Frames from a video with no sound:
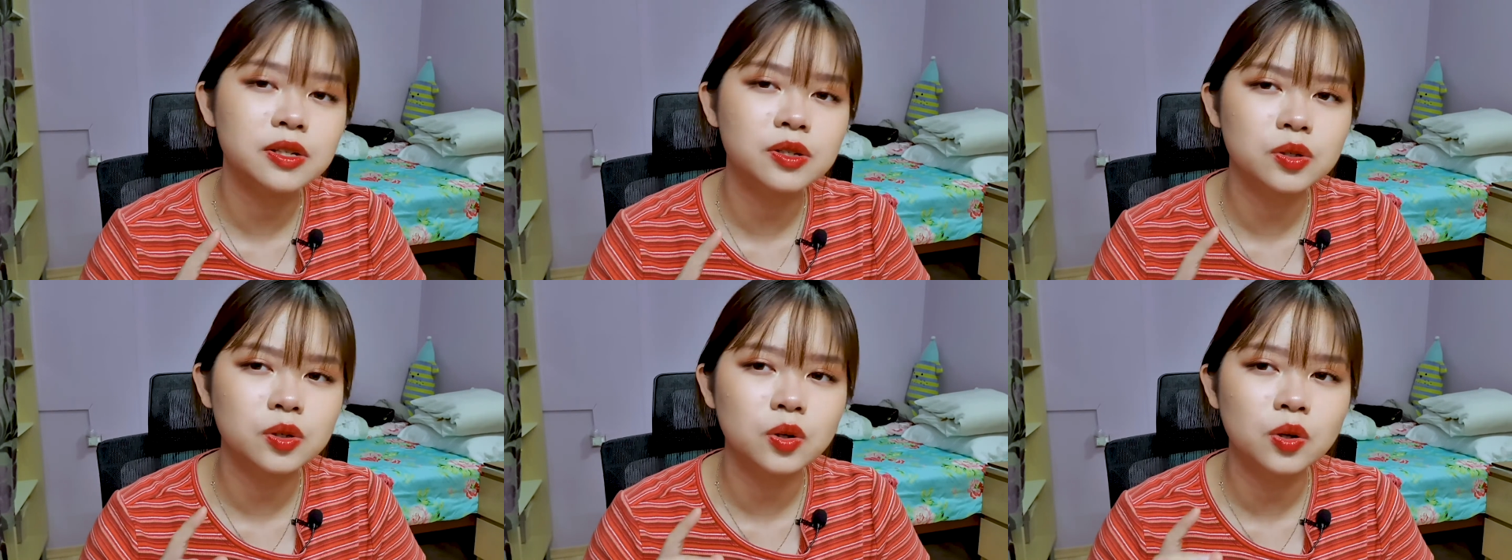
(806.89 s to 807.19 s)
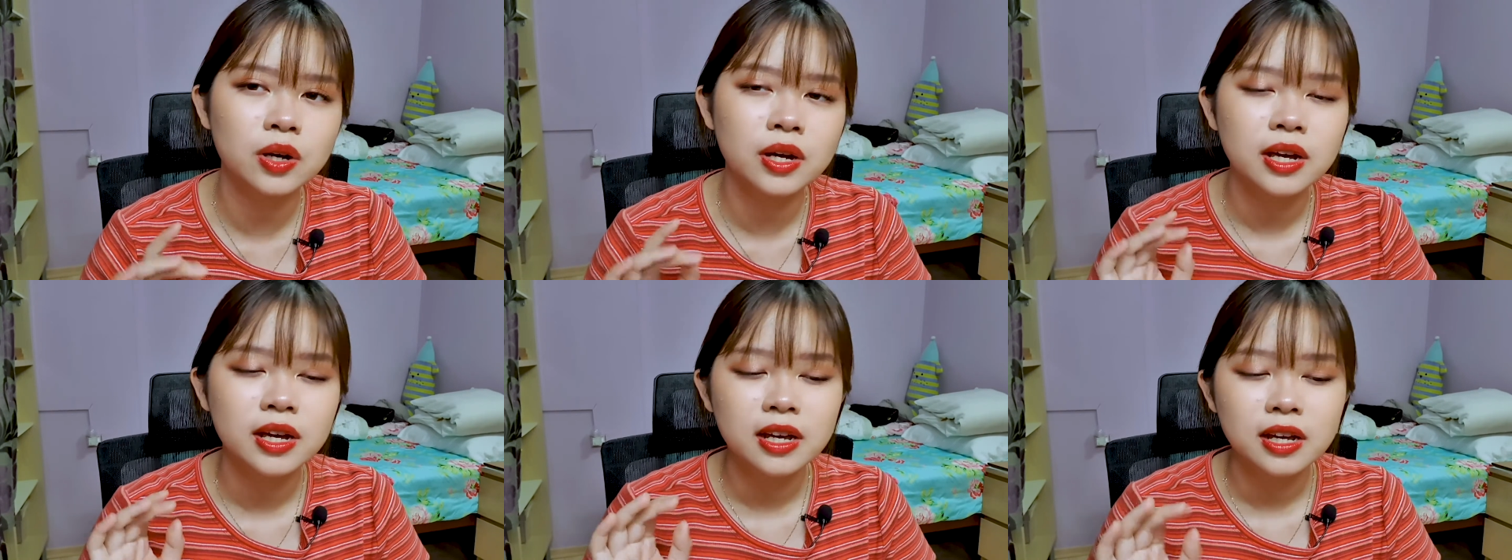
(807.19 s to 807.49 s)
So
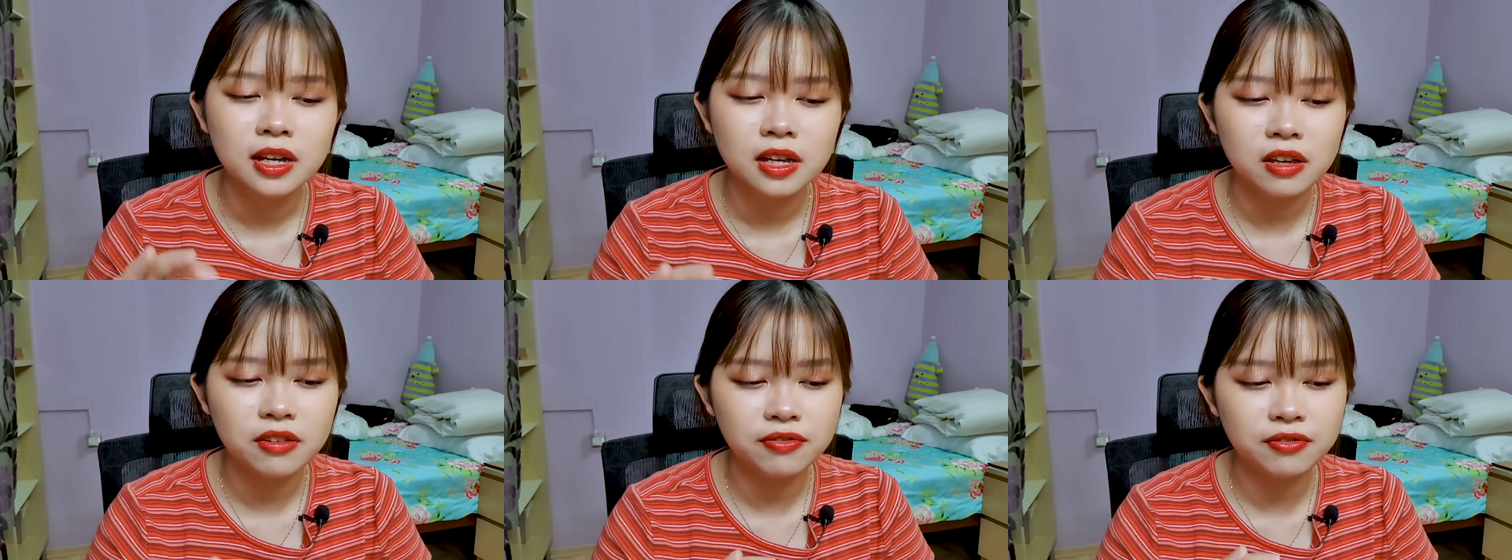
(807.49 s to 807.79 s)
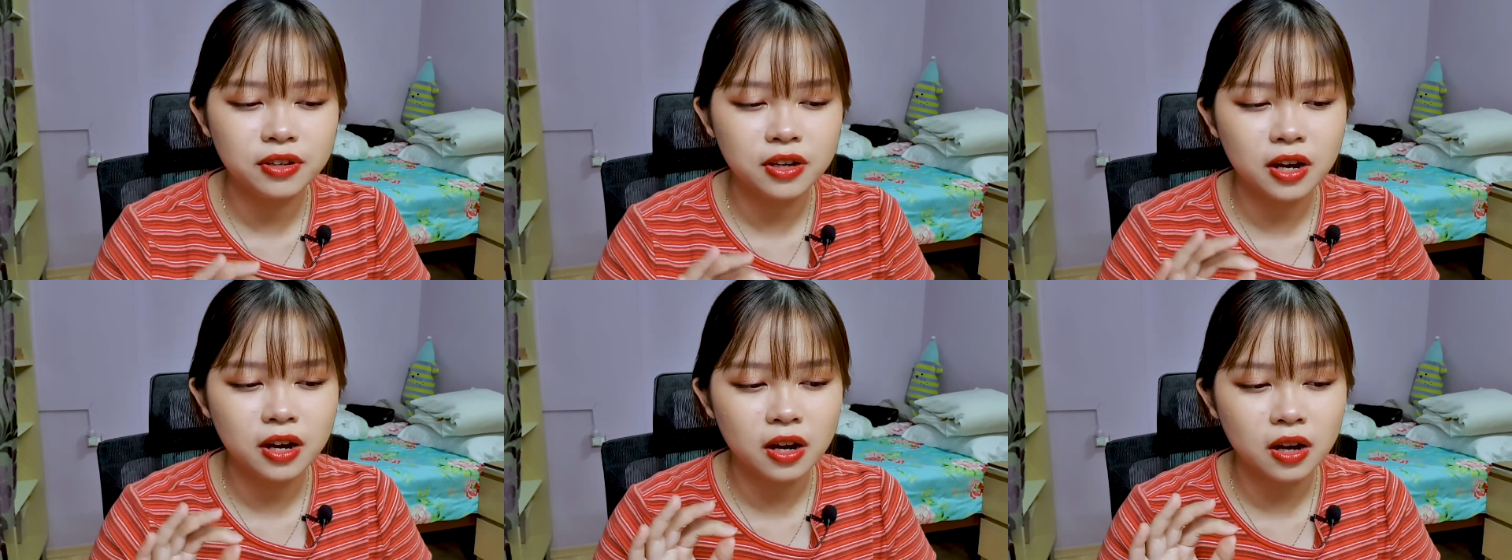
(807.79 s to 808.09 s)
if you
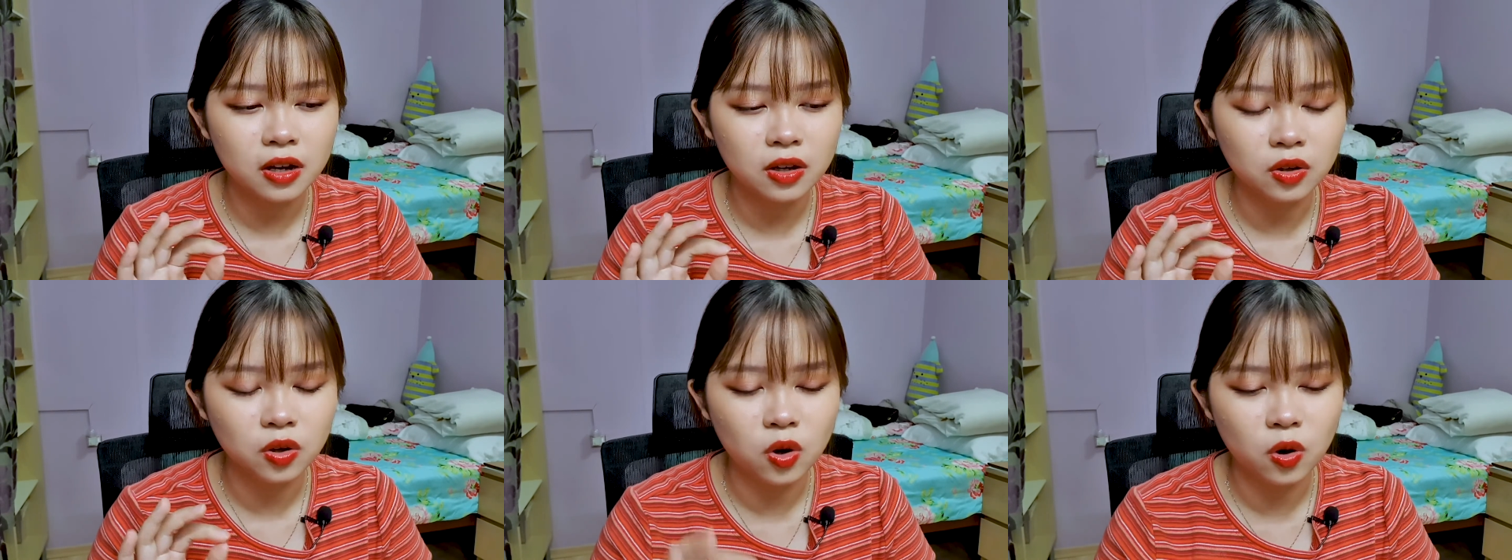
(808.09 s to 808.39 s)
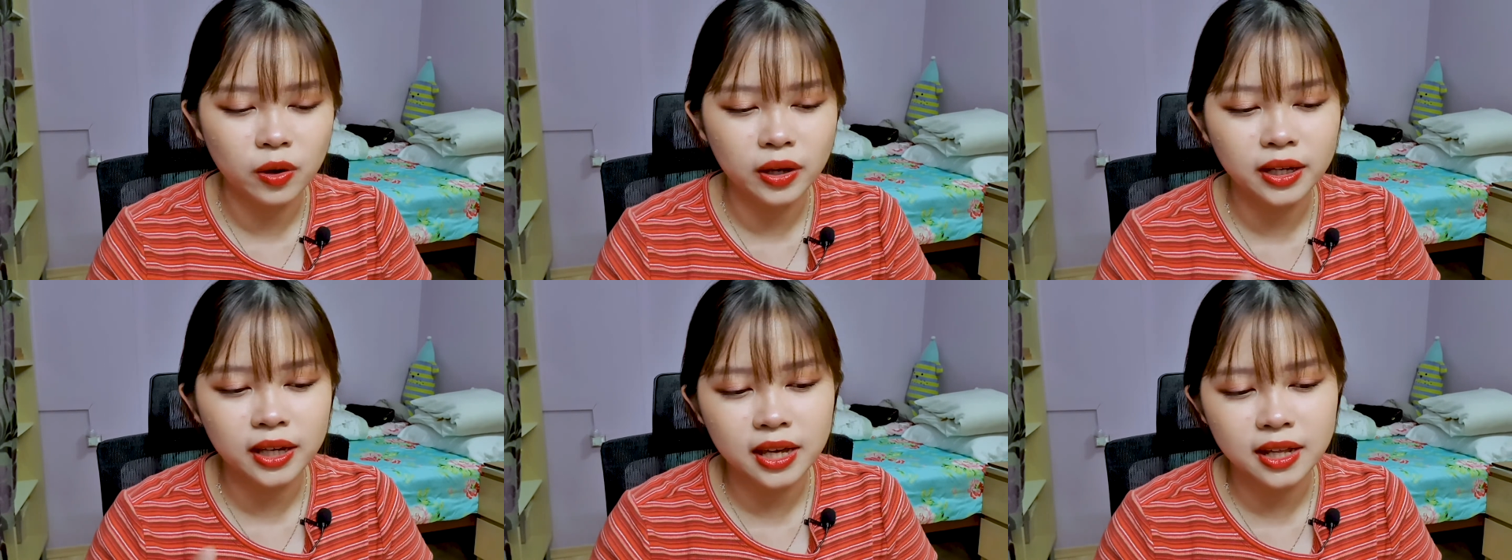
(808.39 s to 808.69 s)
are
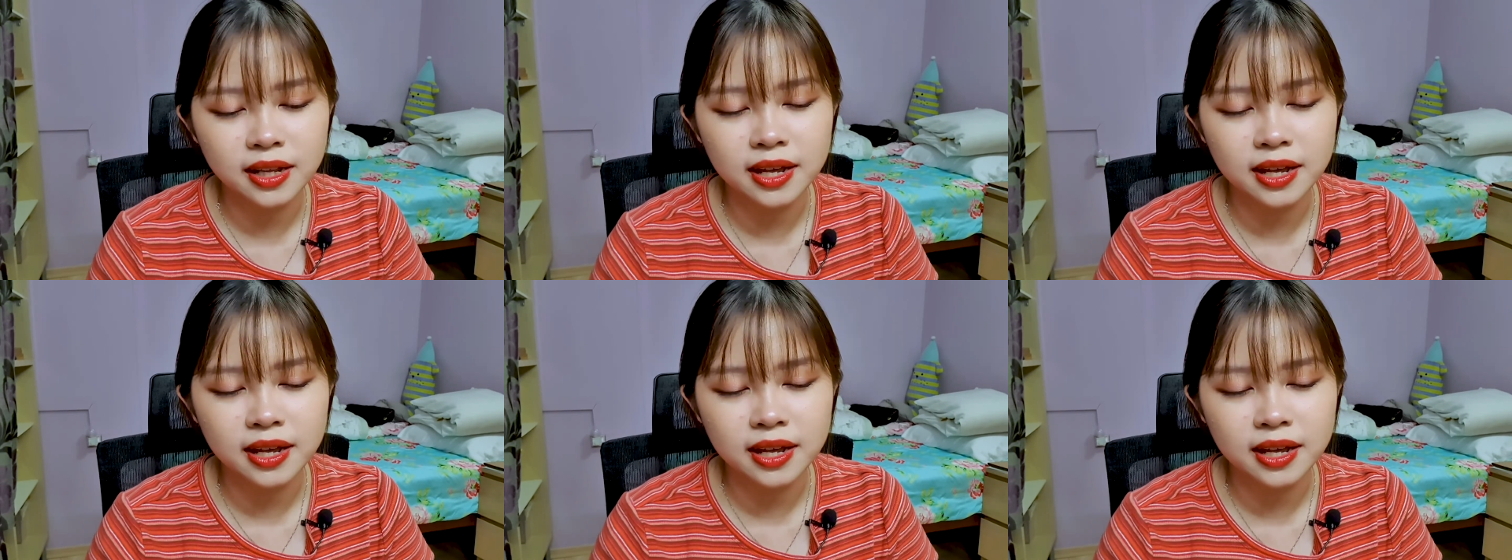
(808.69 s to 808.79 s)
going in